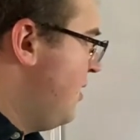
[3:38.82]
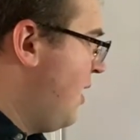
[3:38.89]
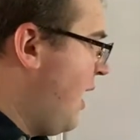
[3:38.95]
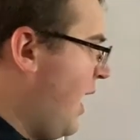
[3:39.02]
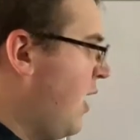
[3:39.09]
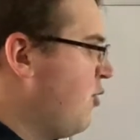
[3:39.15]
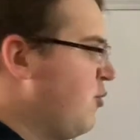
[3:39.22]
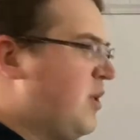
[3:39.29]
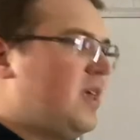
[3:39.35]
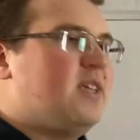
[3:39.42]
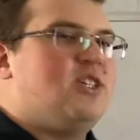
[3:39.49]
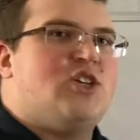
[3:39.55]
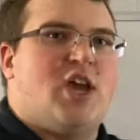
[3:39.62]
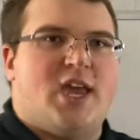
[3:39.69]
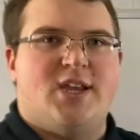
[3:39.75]
how we
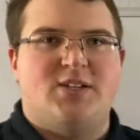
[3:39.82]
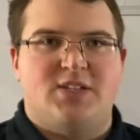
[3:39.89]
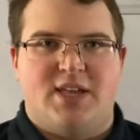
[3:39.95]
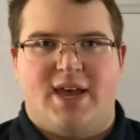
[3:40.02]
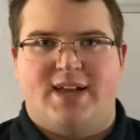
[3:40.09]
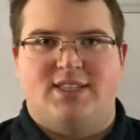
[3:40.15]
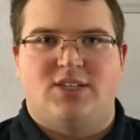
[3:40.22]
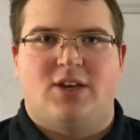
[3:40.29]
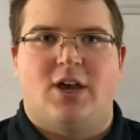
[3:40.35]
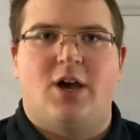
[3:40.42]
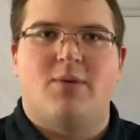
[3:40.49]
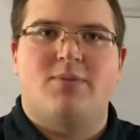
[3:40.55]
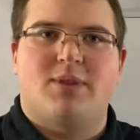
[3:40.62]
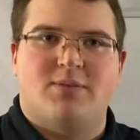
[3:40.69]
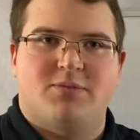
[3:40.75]
can change that to
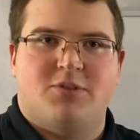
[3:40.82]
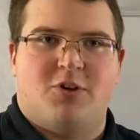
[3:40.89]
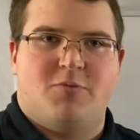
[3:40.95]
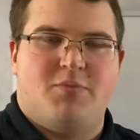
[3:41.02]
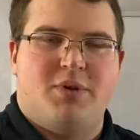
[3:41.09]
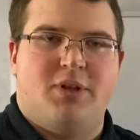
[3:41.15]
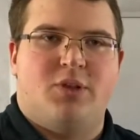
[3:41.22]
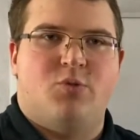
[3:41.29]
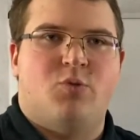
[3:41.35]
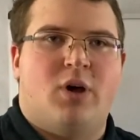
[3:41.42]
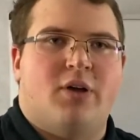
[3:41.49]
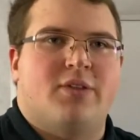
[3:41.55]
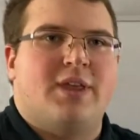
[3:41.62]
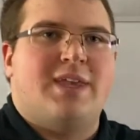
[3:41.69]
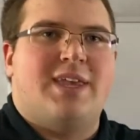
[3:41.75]
help them start building
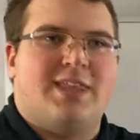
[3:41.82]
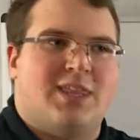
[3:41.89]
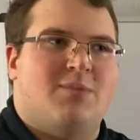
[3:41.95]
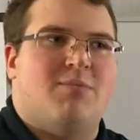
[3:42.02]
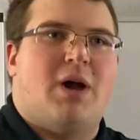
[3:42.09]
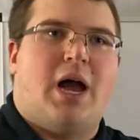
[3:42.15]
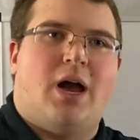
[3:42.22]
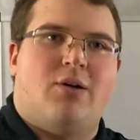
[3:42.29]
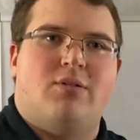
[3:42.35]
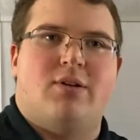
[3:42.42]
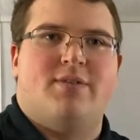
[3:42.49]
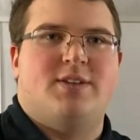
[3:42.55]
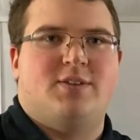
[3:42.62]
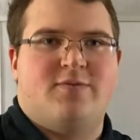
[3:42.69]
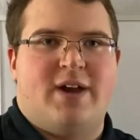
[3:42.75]
wealth and get them out
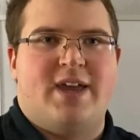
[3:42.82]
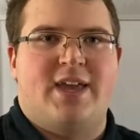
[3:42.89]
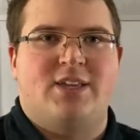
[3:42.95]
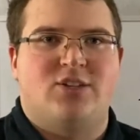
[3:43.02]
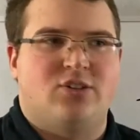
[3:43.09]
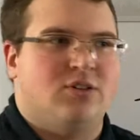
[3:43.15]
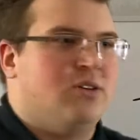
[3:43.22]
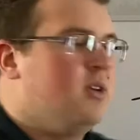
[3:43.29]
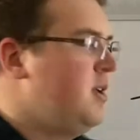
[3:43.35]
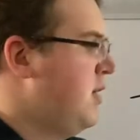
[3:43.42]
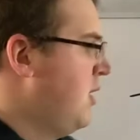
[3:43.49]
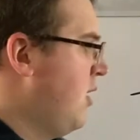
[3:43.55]
of this financial